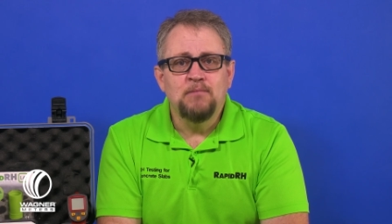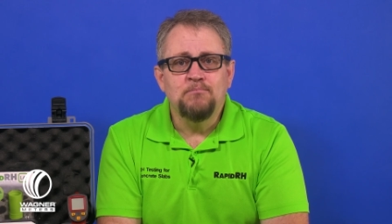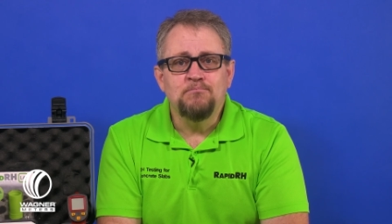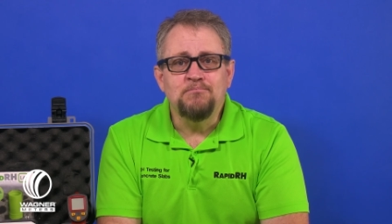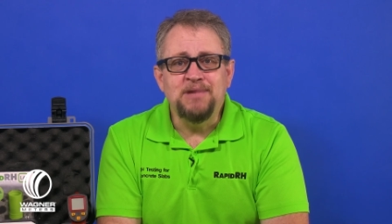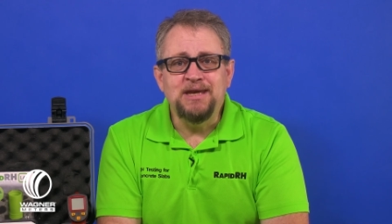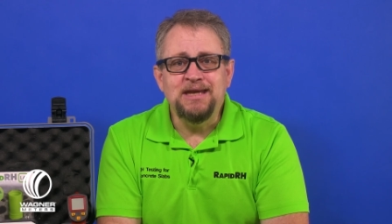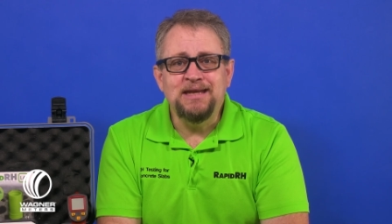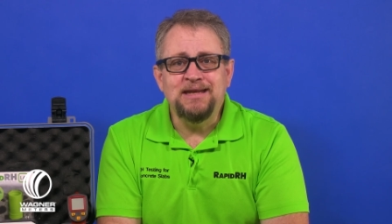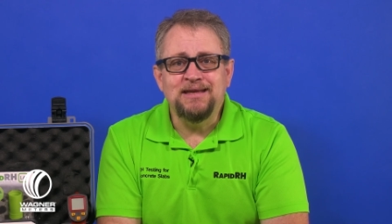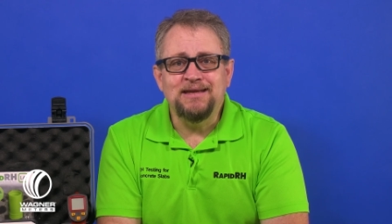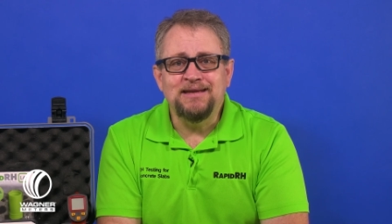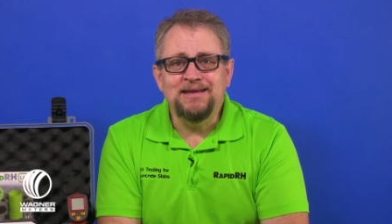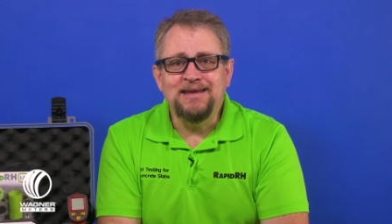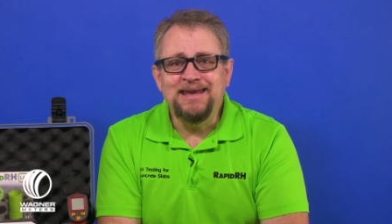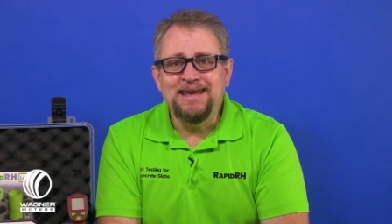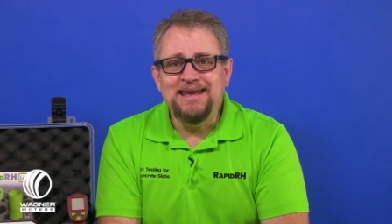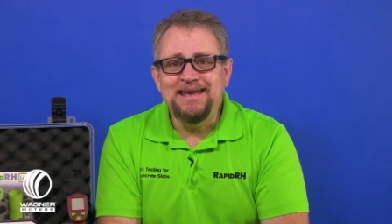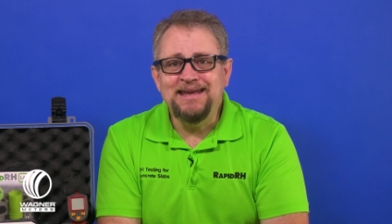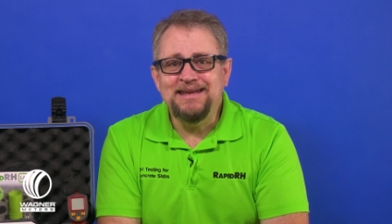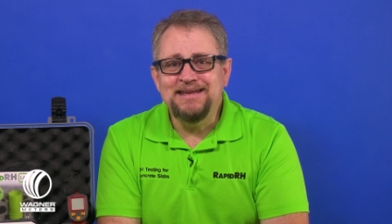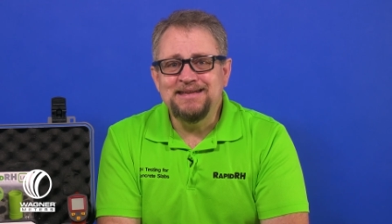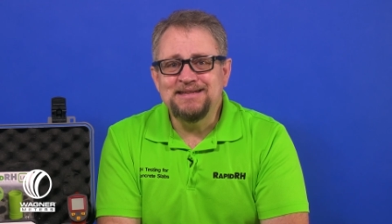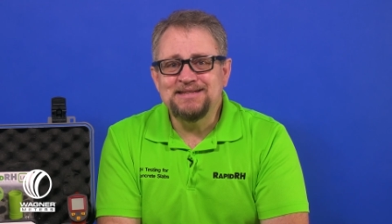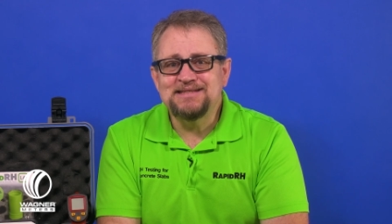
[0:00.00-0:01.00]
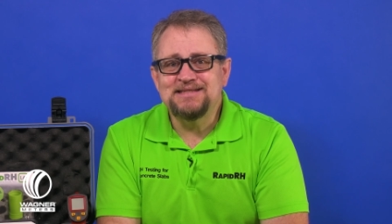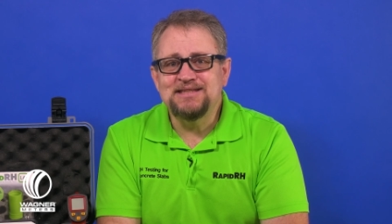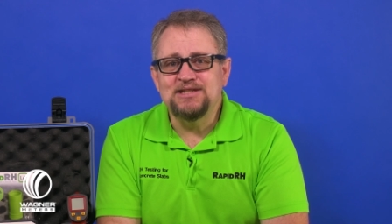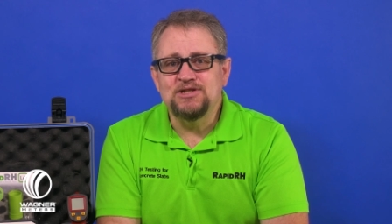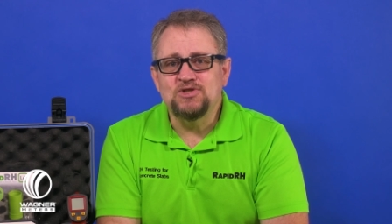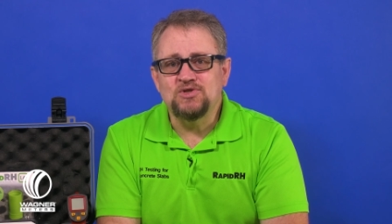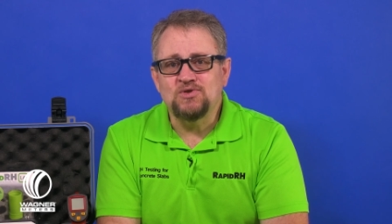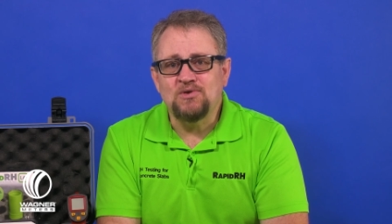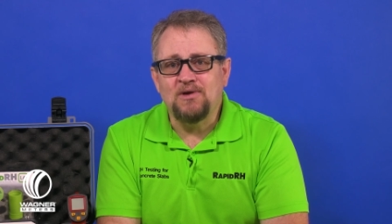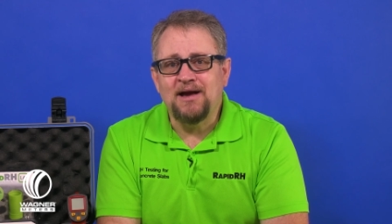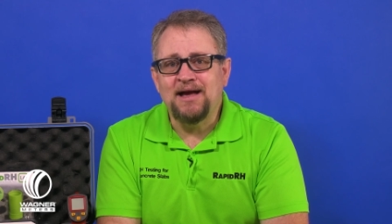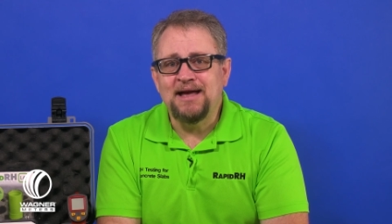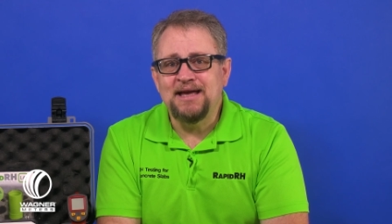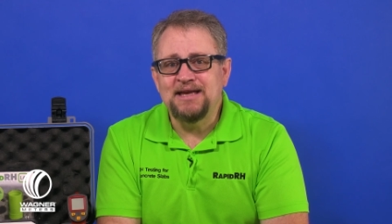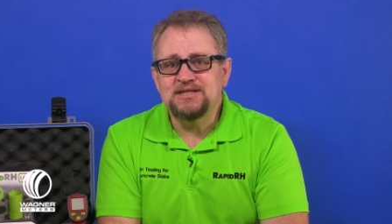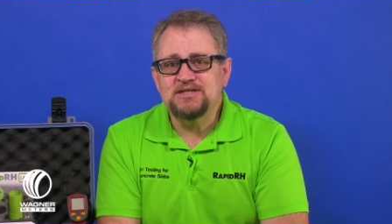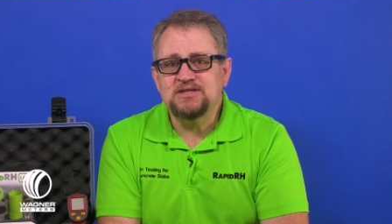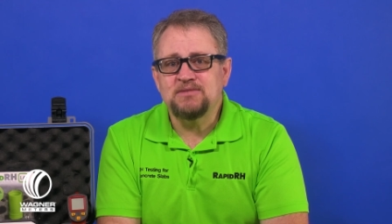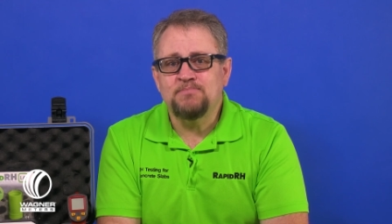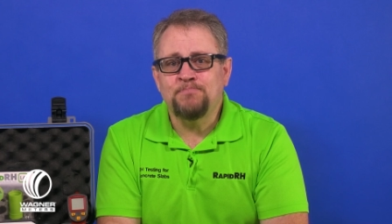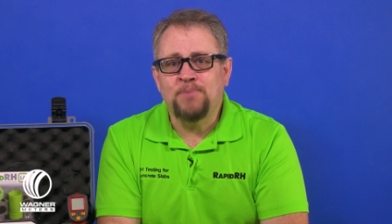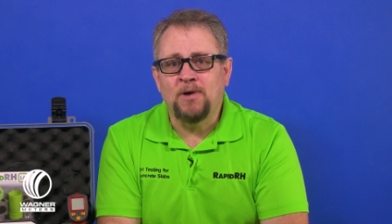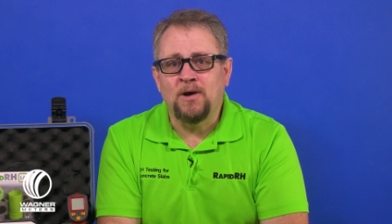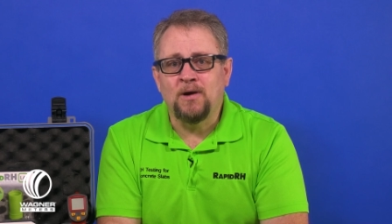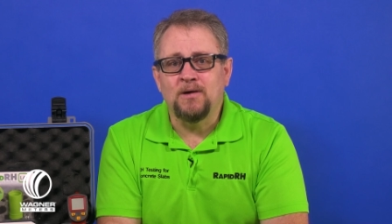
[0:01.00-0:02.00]
meaning it is the
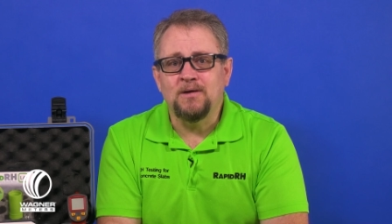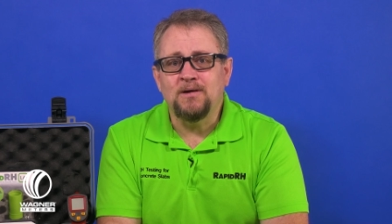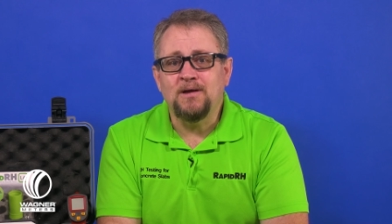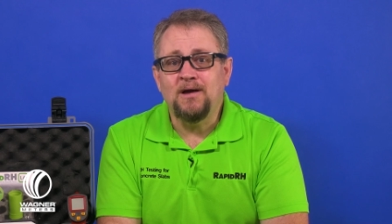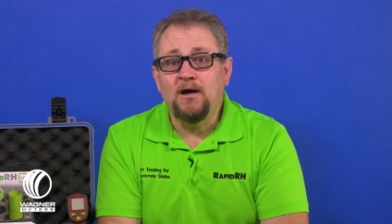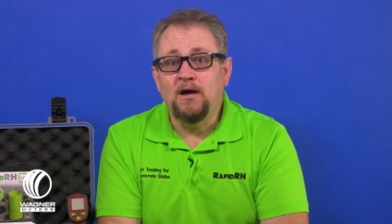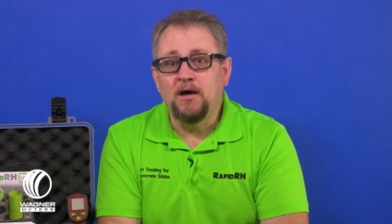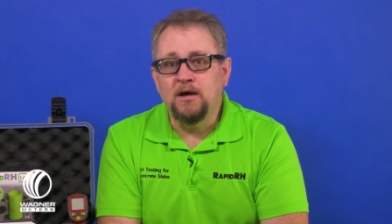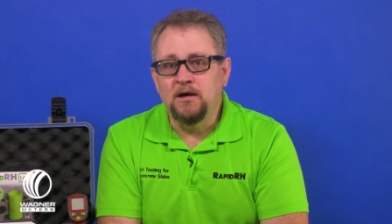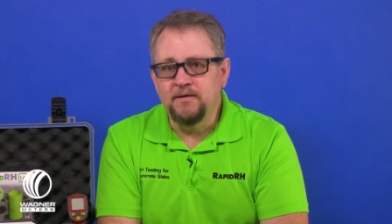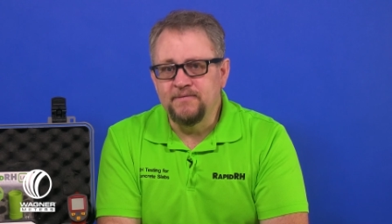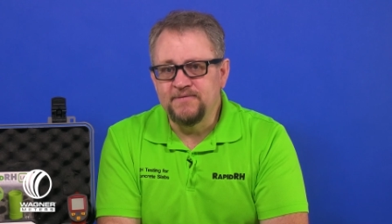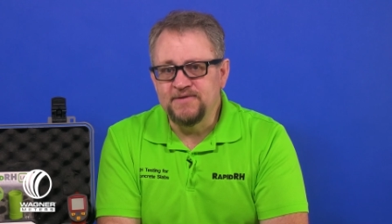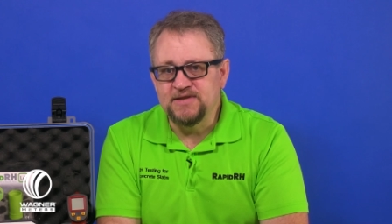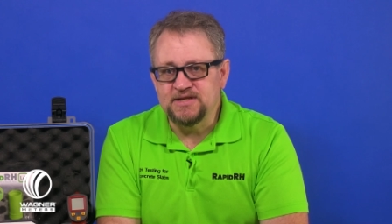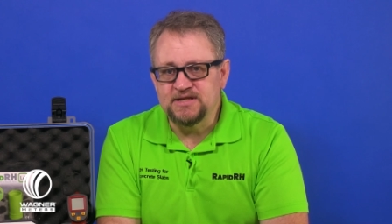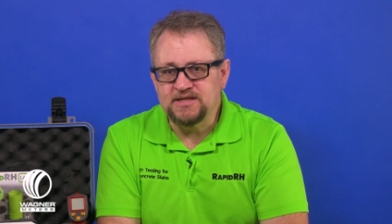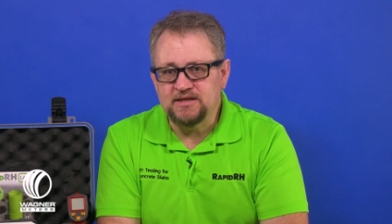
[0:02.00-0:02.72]
driest part of the